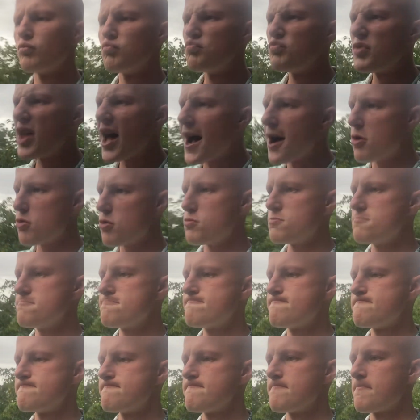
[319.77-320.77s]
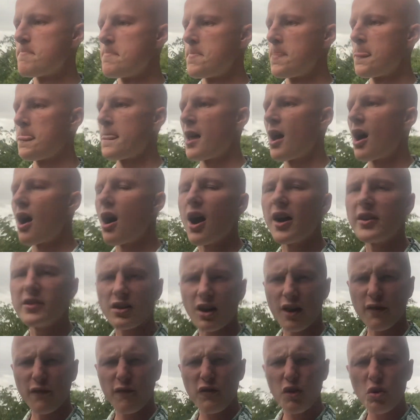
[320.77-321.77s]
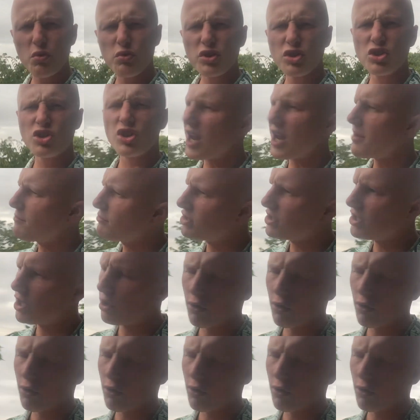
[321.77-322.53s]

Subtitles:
Now, I feel the shame still,